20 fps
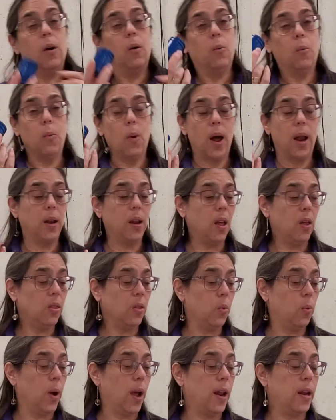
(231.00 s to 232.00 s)
When
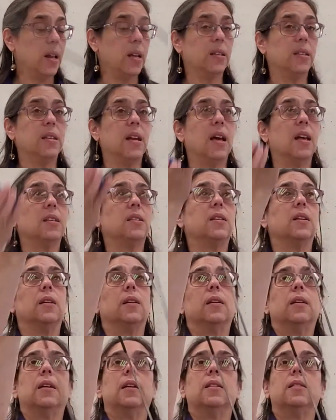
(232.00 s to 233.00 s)
the weight is
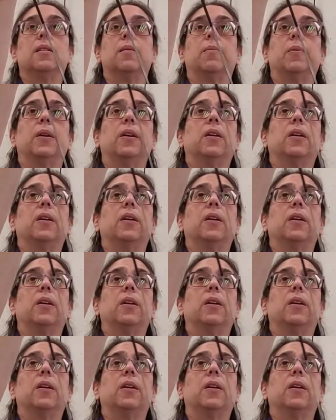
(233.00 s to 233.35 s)
tested, it simply